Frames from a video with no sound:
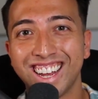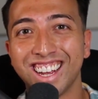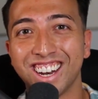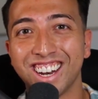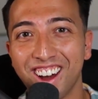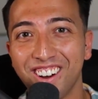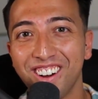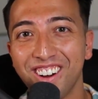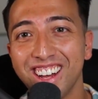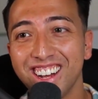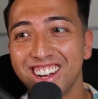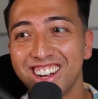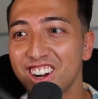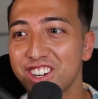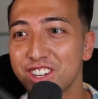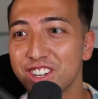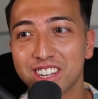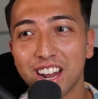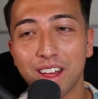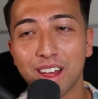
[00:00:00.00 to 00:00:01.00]
You know, I
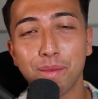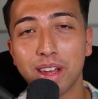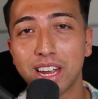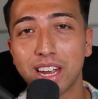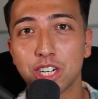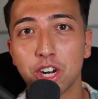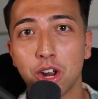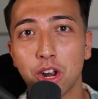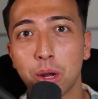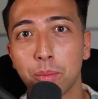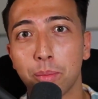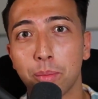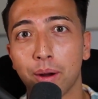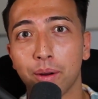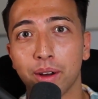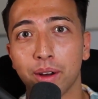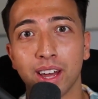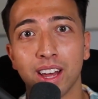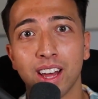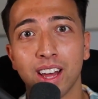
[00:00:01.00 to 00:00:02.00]
just like make a joke
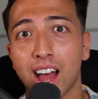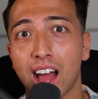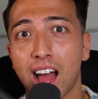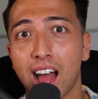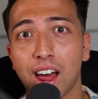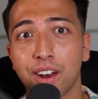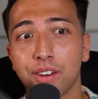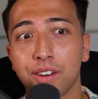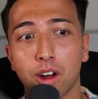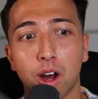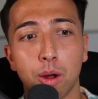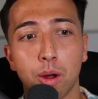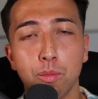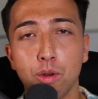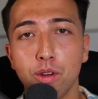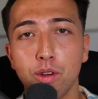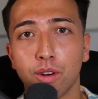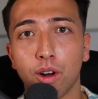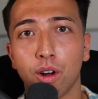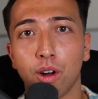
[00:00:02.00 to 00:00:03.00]
about it and I
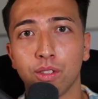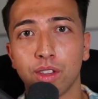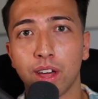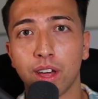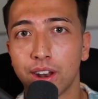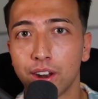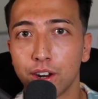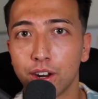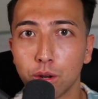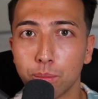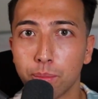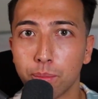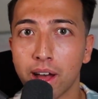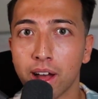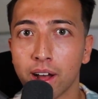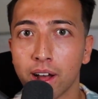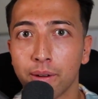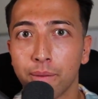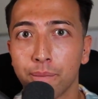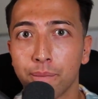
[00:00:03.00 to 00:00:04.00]
move on and then I do
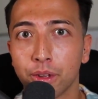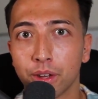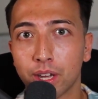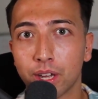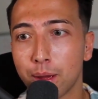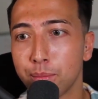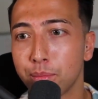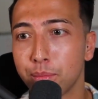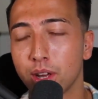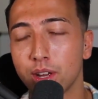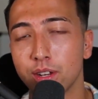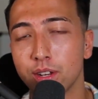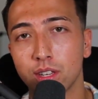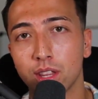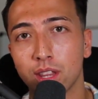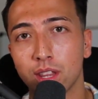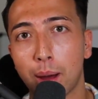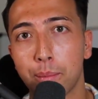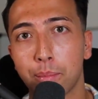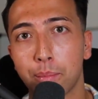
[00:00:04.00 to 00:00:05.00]
better. Okay, because
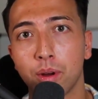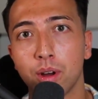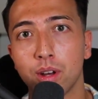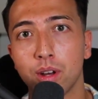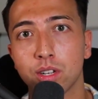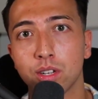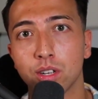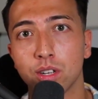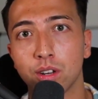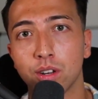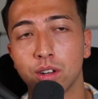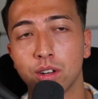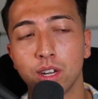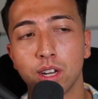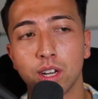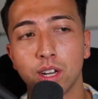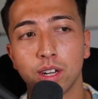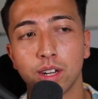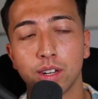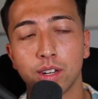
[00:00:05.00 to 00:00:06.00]
that person,
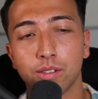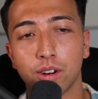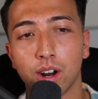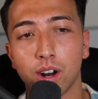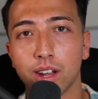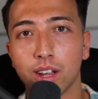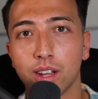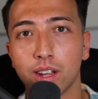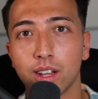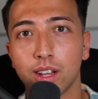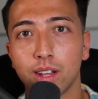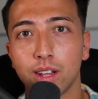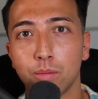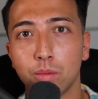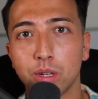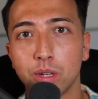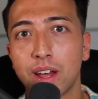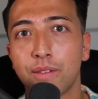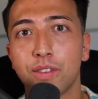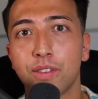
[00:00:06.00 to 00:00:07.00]
right,
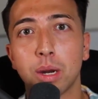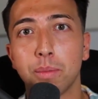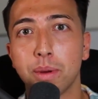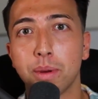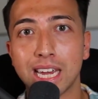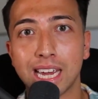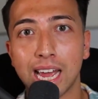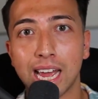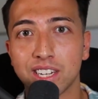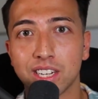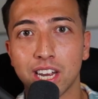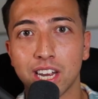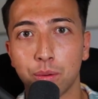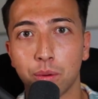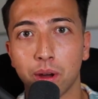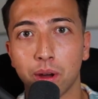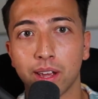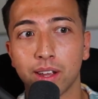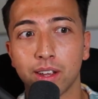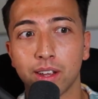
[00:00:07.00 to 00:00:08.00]
was never going to be a yes
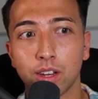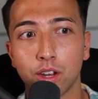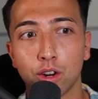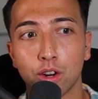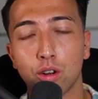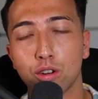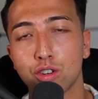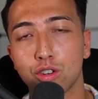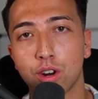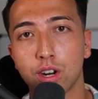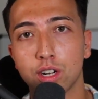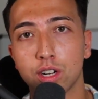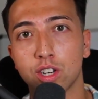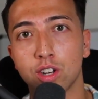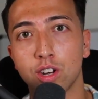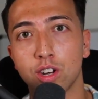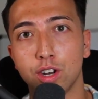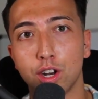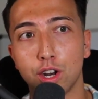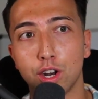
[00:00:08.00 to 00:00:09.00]
anyway. You're not trying to
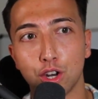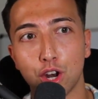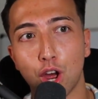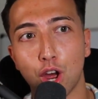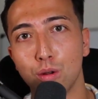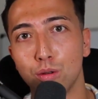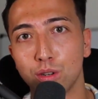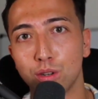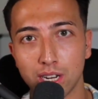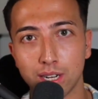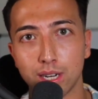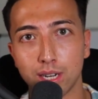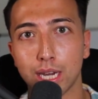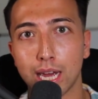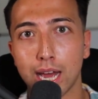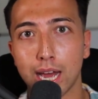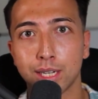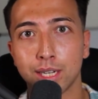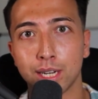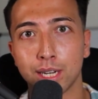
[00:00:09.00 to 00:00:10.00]
turn no's into
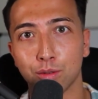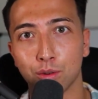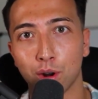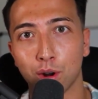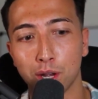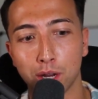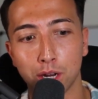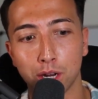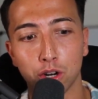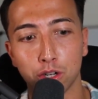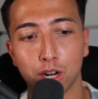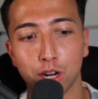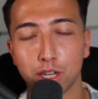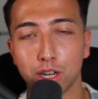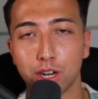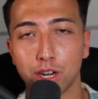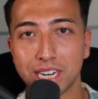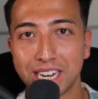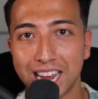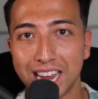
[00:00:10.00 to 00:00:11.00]
yeses, right? You're trying to
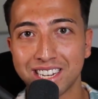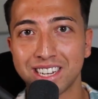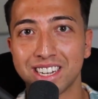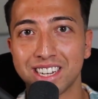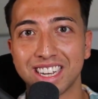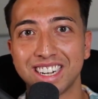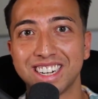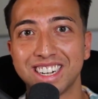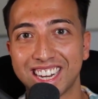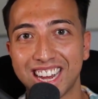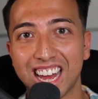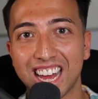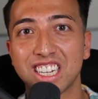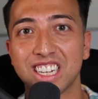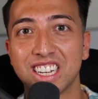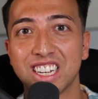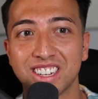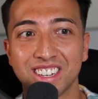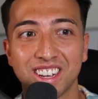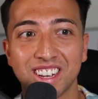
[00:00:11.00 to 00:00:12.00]
turn yeses into
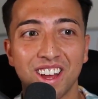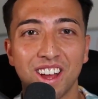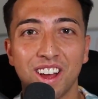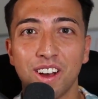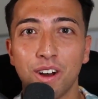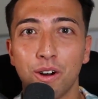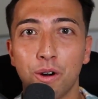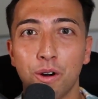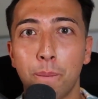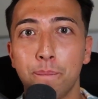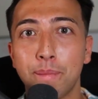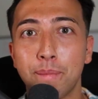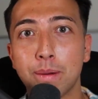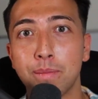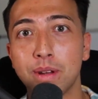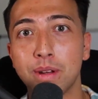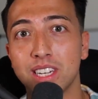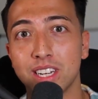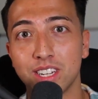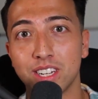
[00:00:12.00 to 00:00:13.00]
yeses or
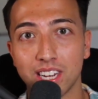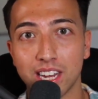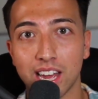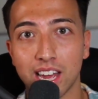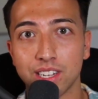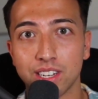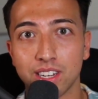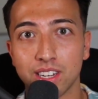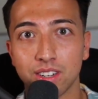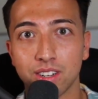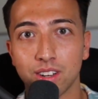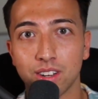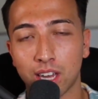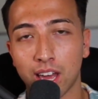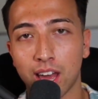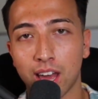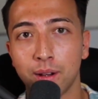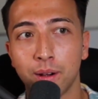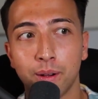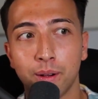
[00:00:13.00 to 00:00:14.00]
maybes into yeses,
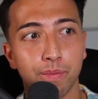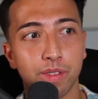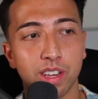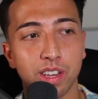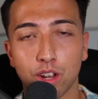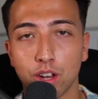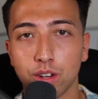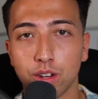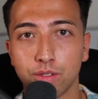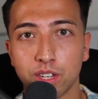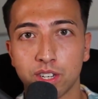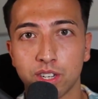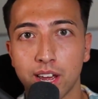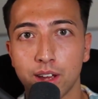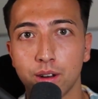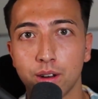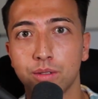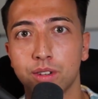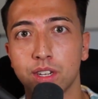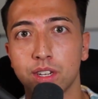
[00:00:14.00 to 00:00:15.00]
okay? This goes for
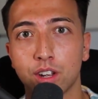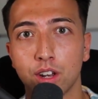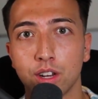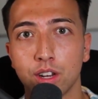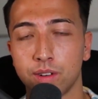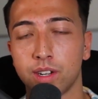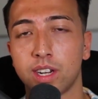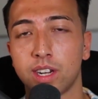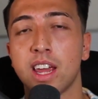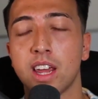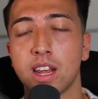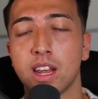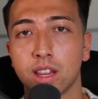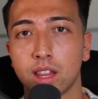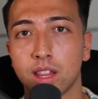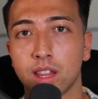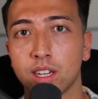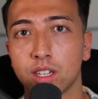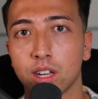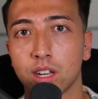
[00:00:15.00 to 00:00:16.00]
sales, this goes for dating and
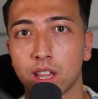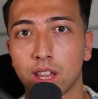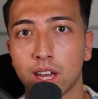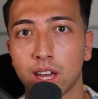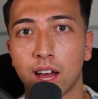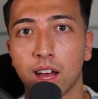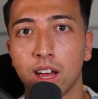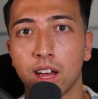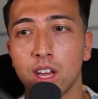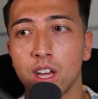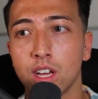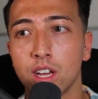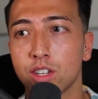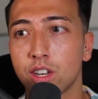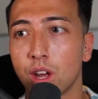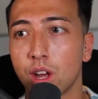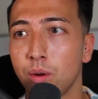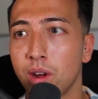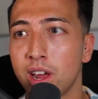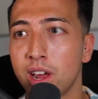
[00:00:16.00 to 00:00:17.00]
things like that.
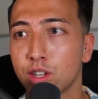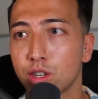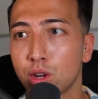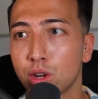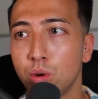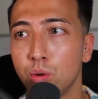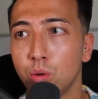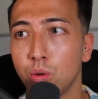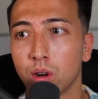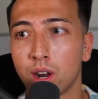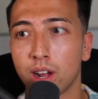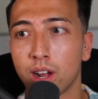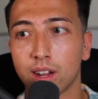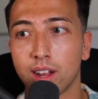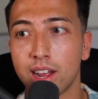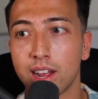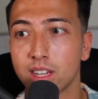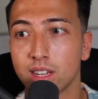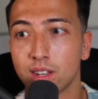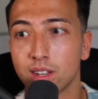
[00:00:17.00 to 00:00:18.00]
So it's cool. Like
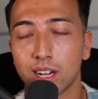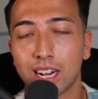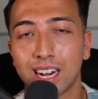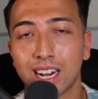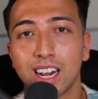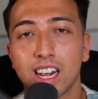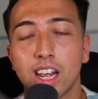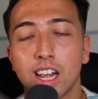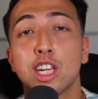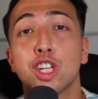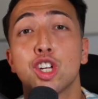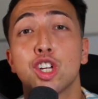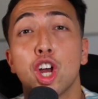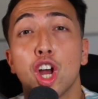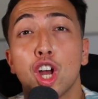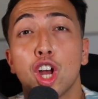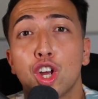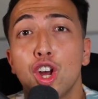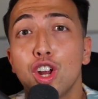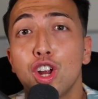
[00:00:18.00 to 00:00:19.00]
it's it's
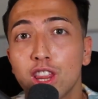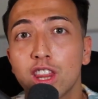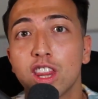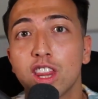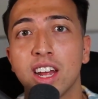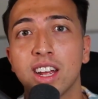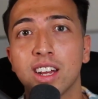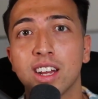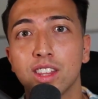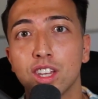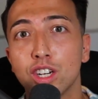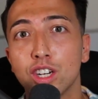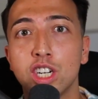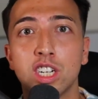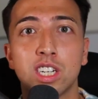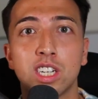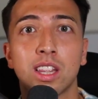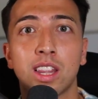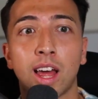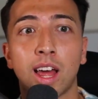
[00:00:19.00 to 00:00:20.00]
a good thing that she
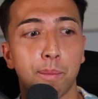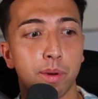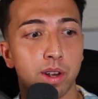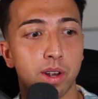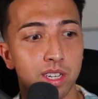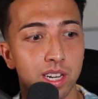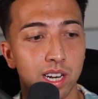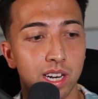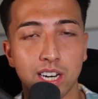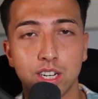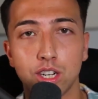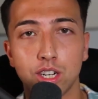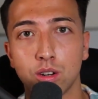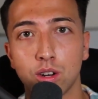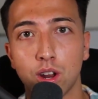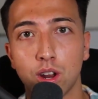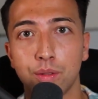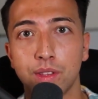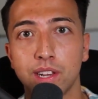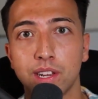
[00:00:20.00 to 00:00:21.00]
said that because at least you
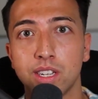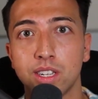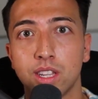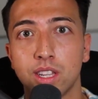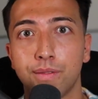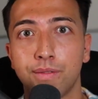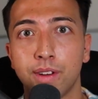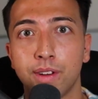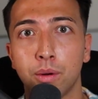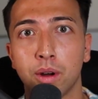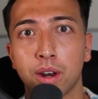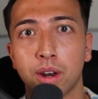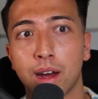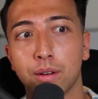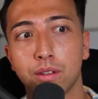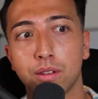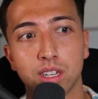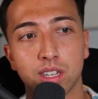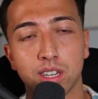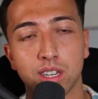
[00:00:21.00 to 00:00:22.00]
know this is the filter now
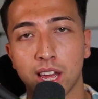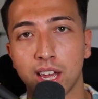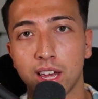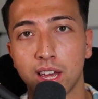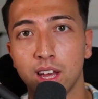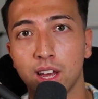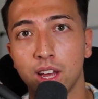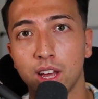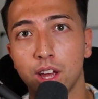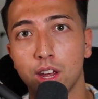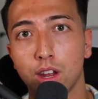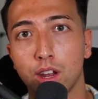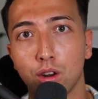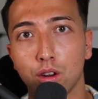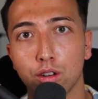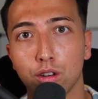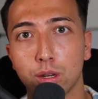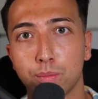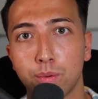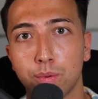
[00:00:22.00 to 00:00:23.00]
to say you're
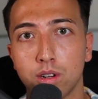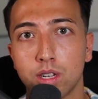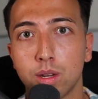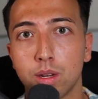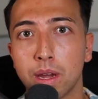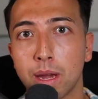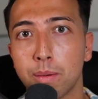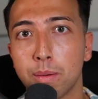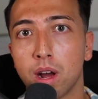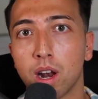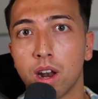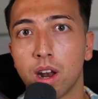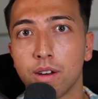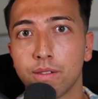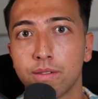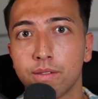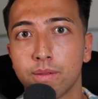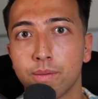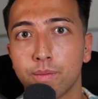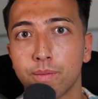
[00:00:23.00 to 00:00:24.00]
not supposed to be in my
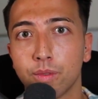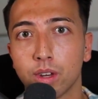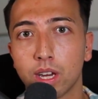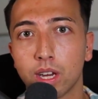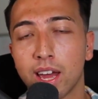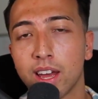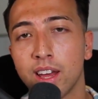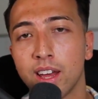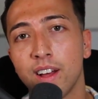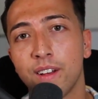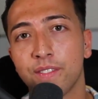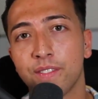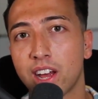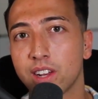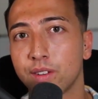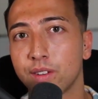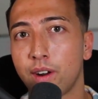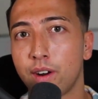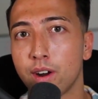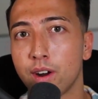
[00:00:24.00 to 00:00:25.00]
life. Okay,
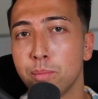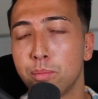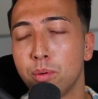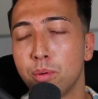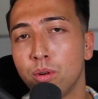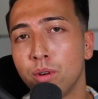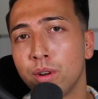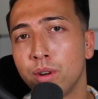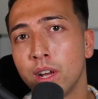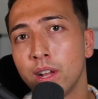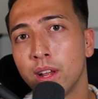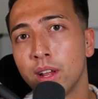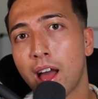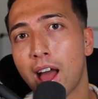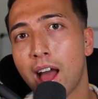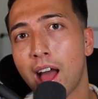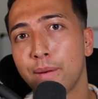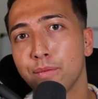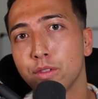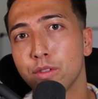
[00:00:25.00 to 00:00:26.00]
that's very important,
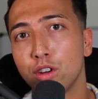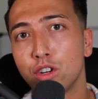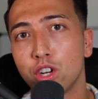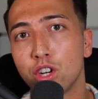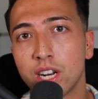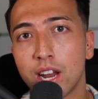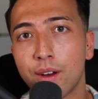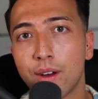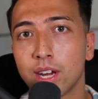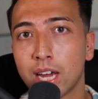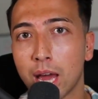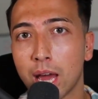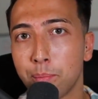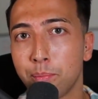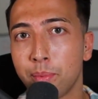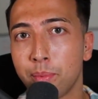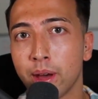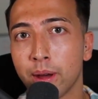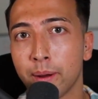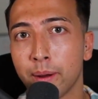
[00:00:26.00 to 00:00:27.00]
and you should never get
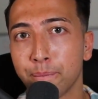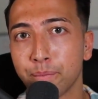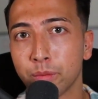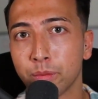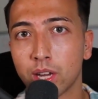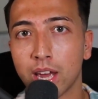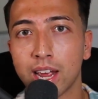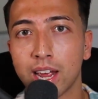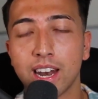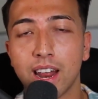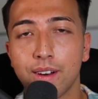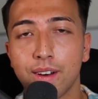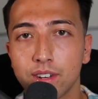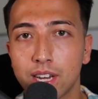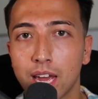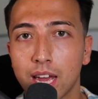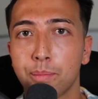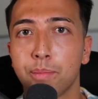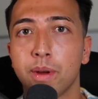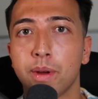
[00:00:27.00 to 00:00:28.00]
bitter. Okay, never
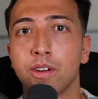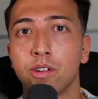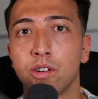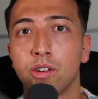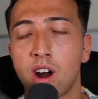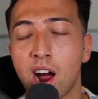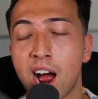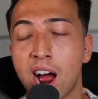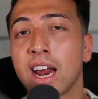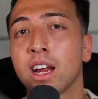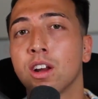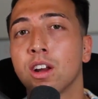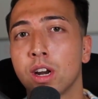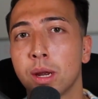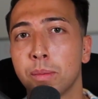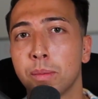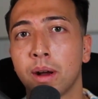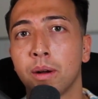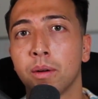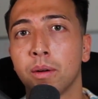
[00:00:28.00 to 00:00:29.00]
get bitter or angry
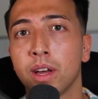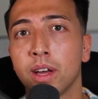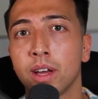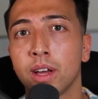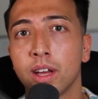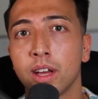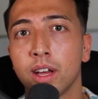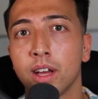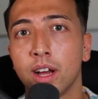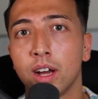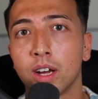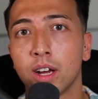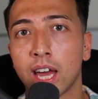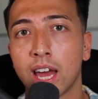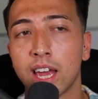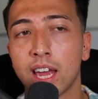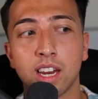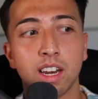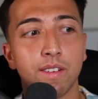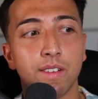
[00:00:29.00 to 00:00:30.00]
about it
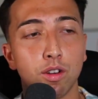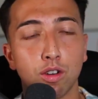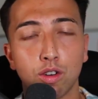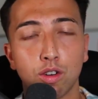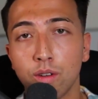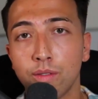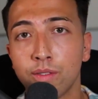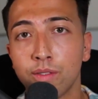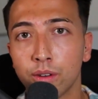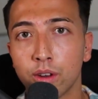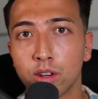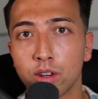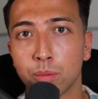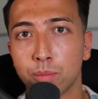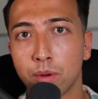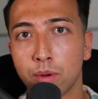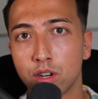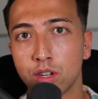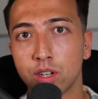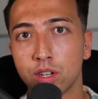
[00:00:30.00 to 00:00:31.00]
okay and if you do feel those
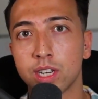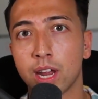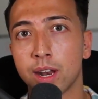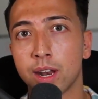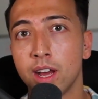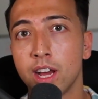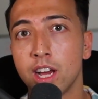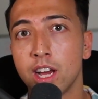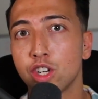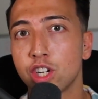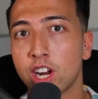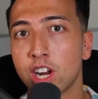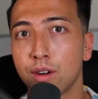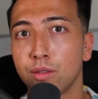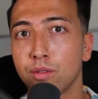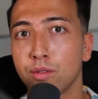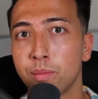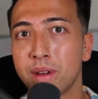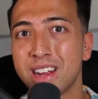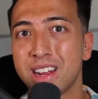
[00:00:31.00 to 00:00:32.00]
emotions then
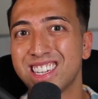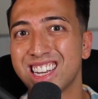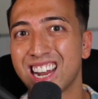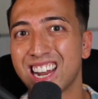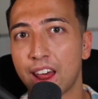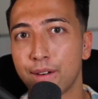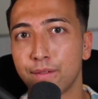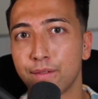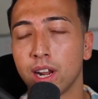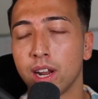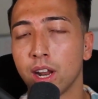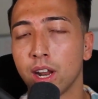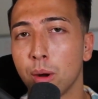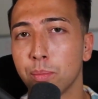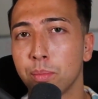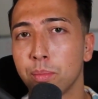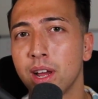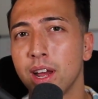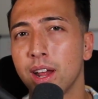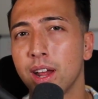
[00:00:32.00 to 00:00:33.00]
channel them into leveling
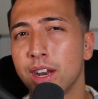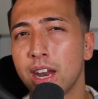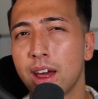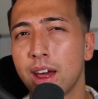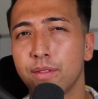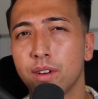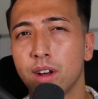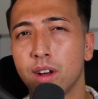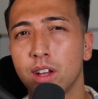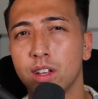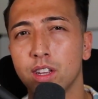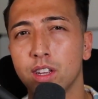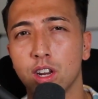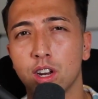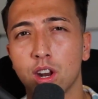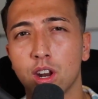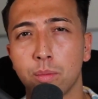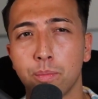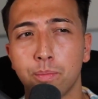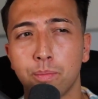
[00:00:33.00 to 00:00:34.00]
up never you
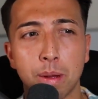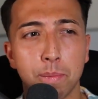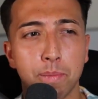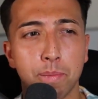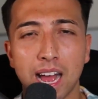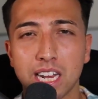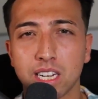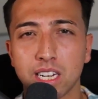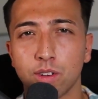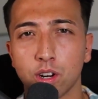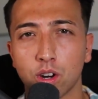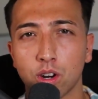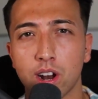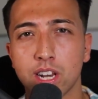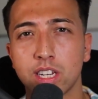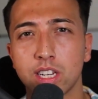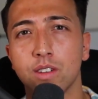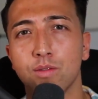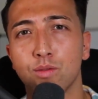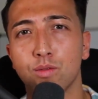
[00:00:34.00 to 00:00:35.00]
know being passive
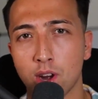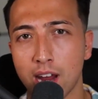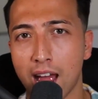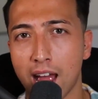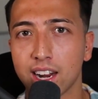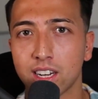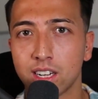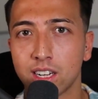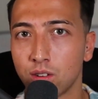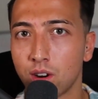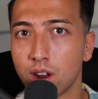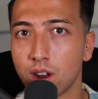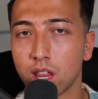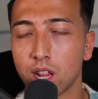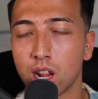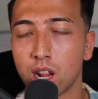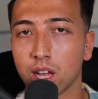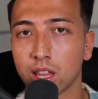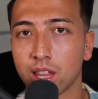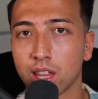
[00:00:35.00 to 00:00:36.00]
aggressive reacting or
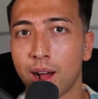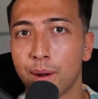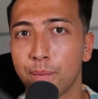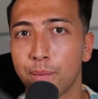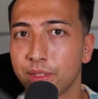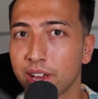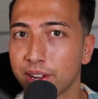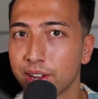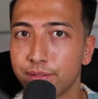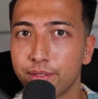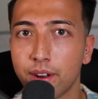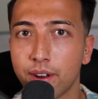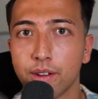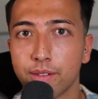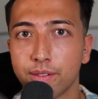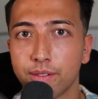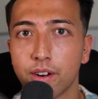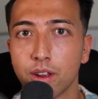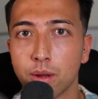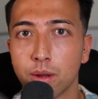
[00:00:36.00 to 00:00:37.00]
anything like that that's very
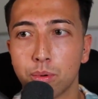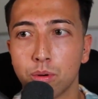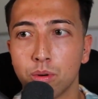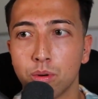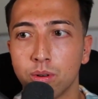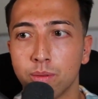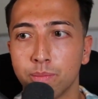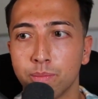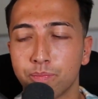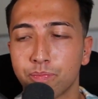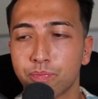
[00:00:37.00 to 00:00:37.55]
very important